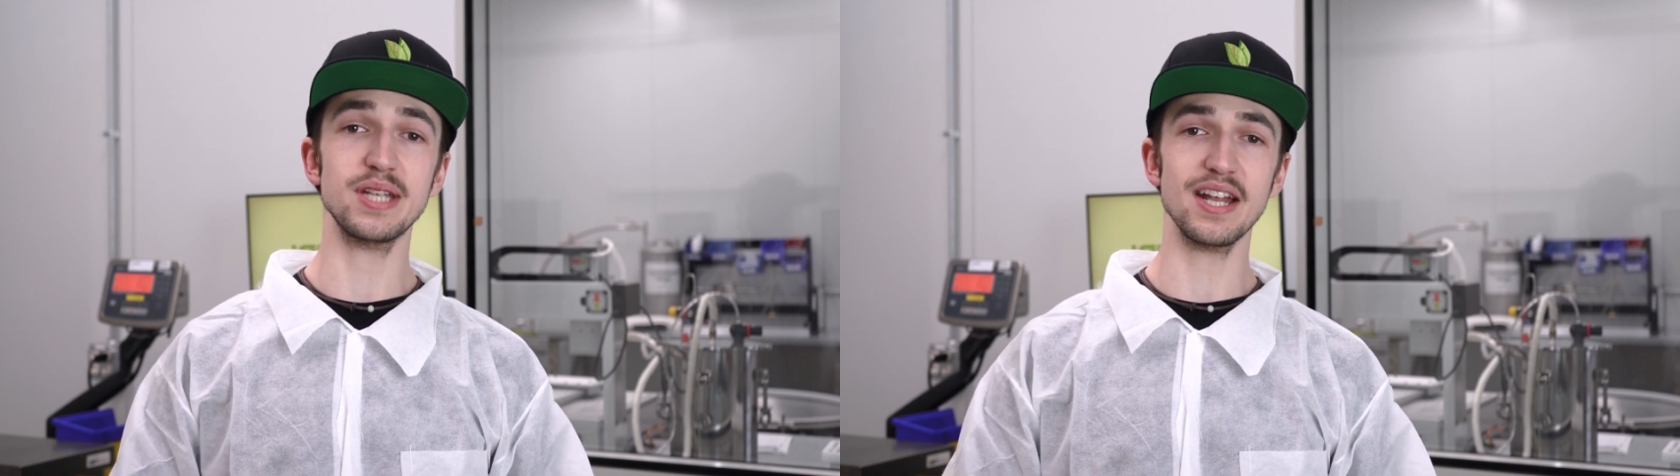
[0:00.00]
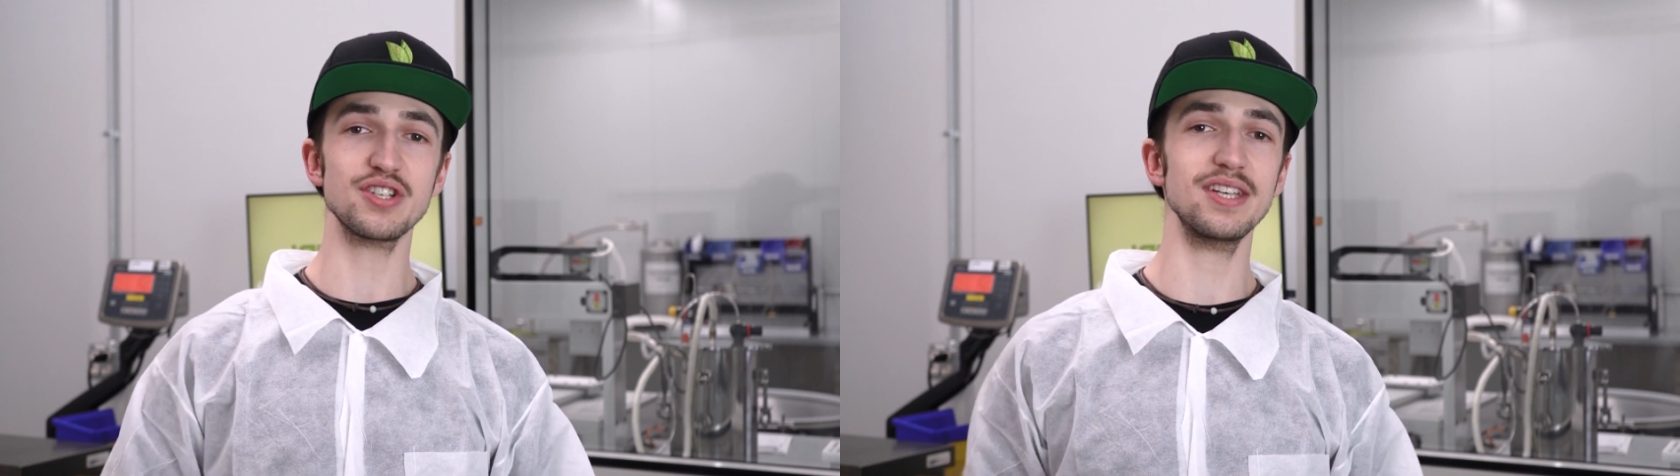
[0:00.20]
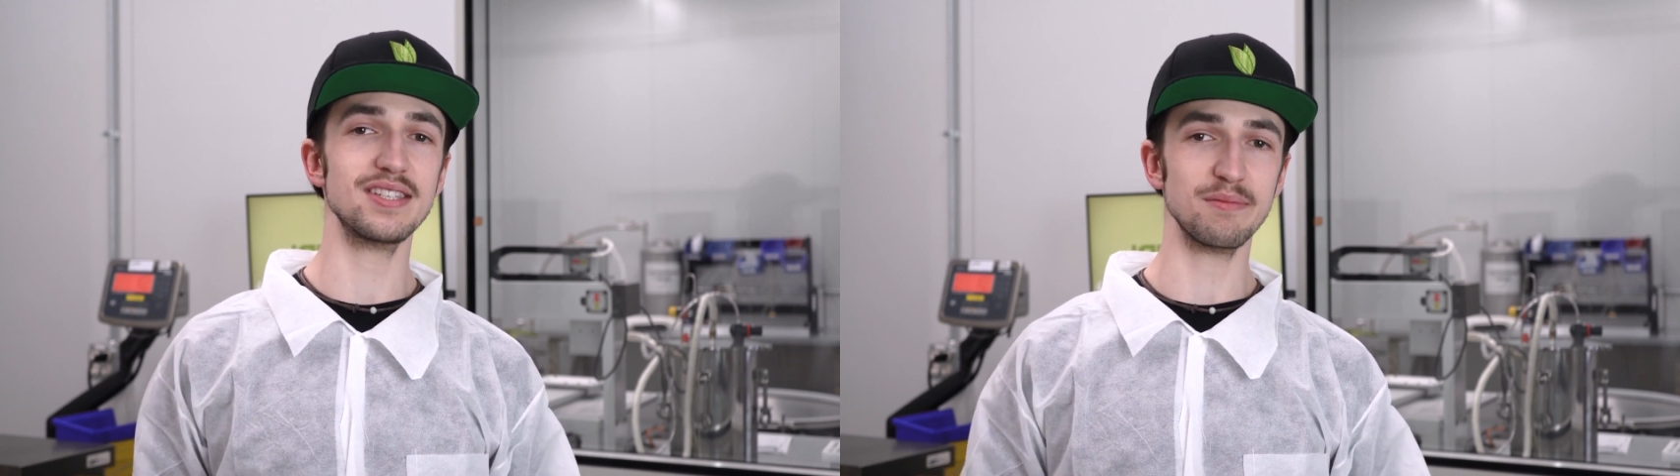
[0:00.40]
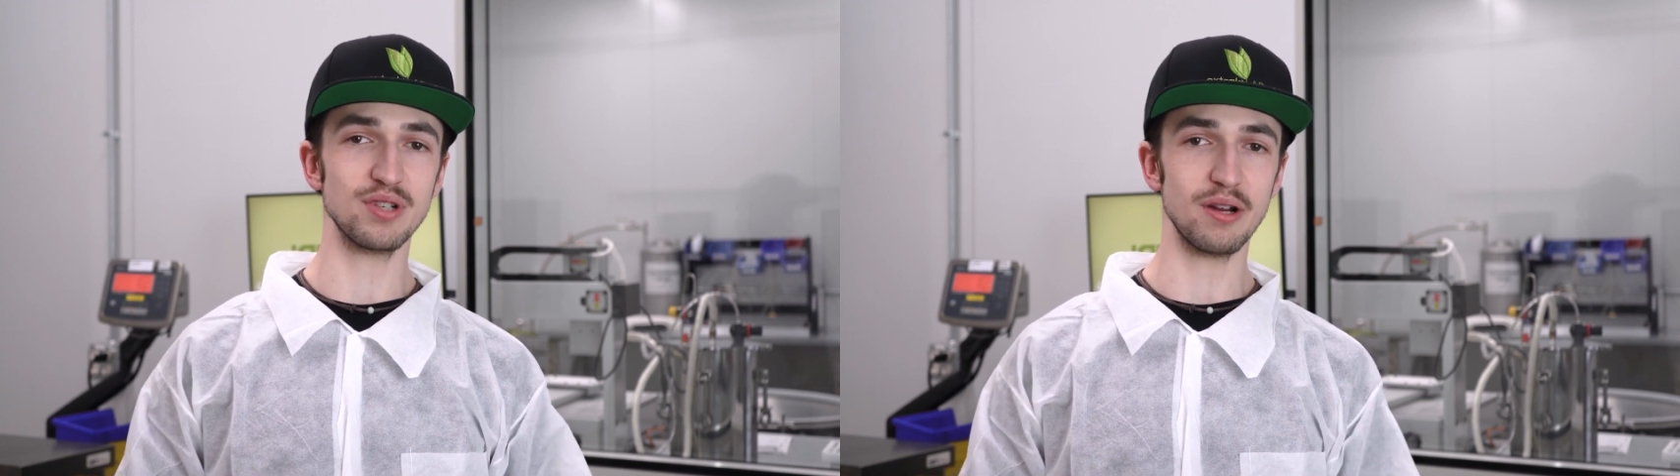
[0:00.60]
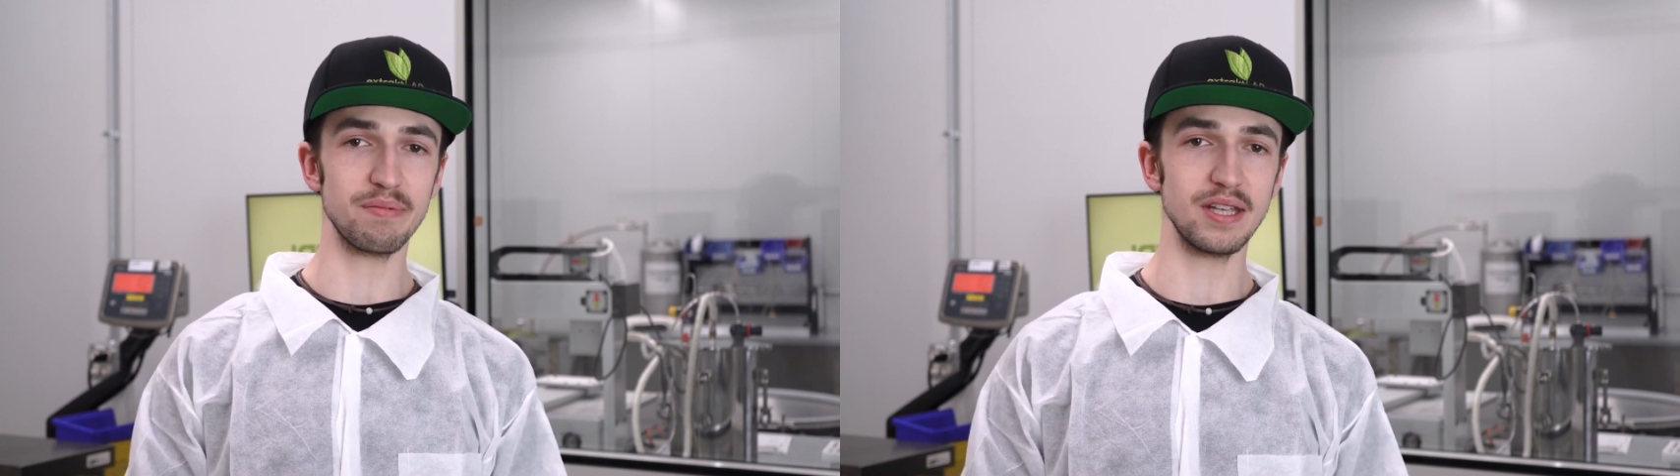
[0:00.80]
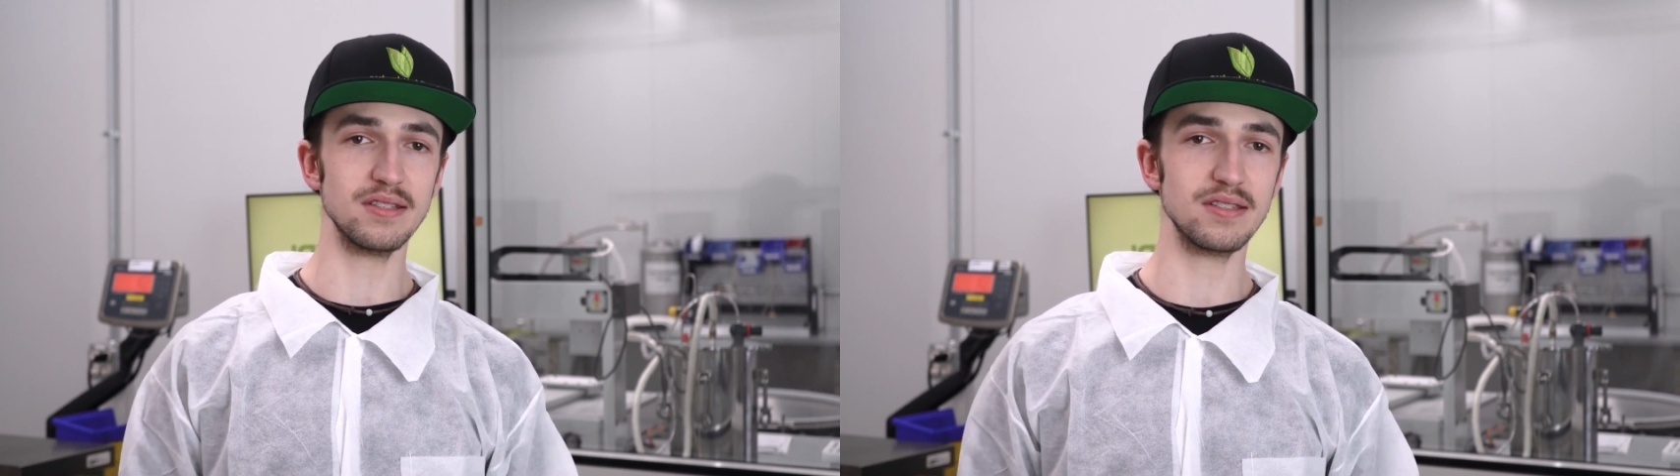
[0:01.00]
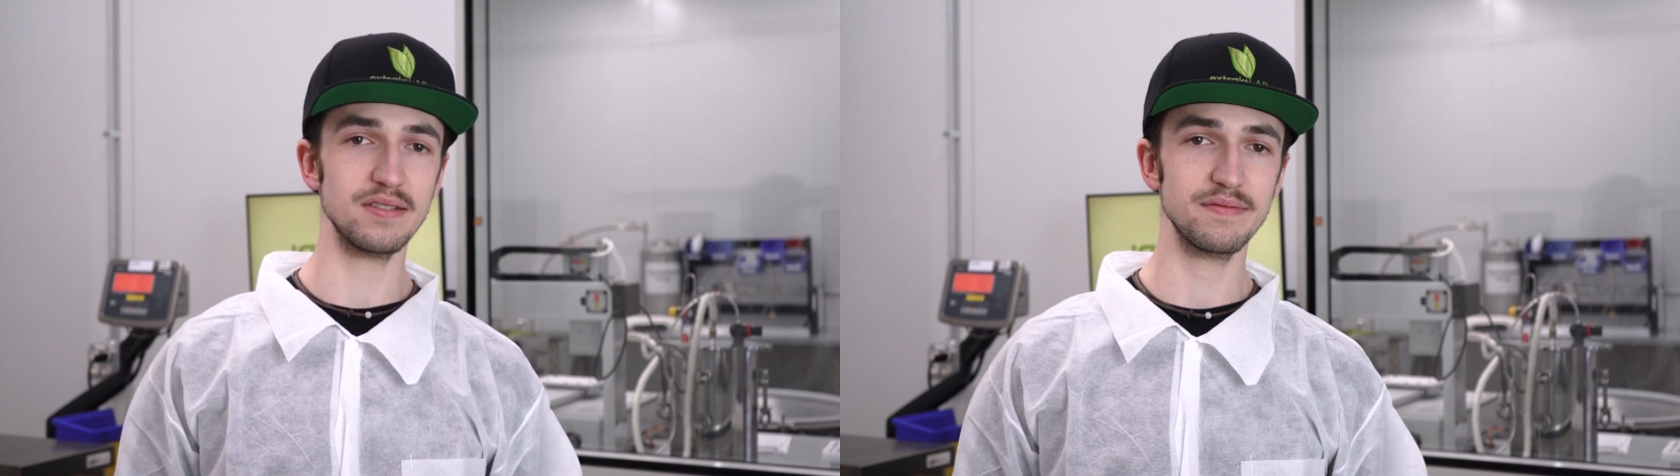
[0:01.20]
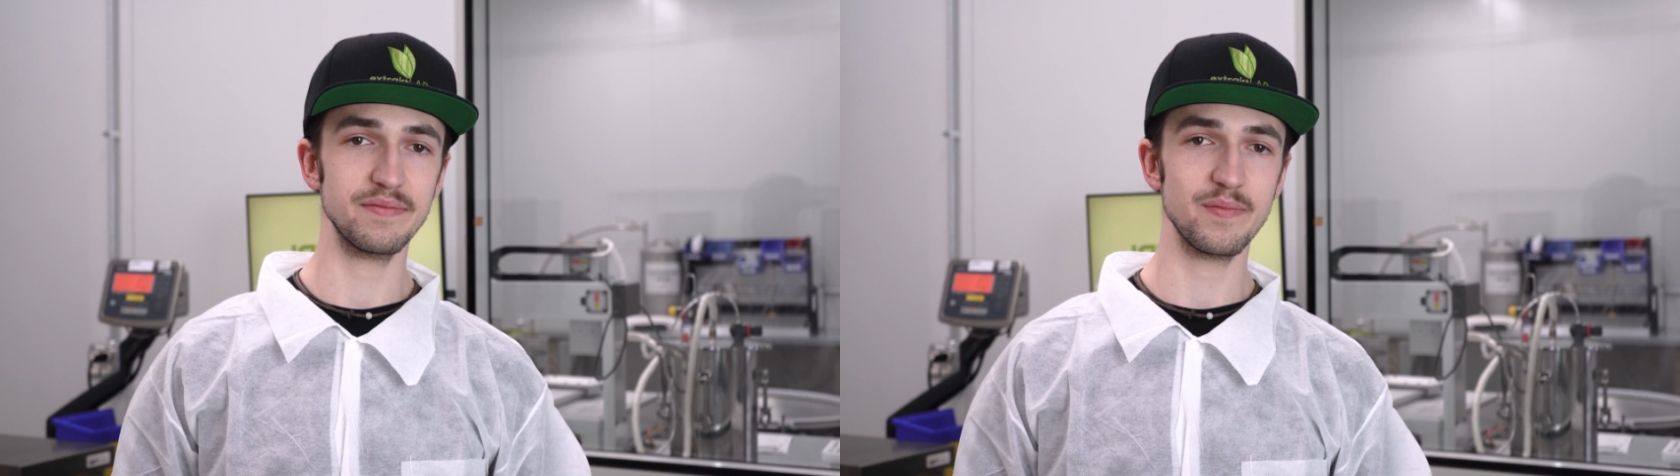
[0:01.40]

potentially some terpenes.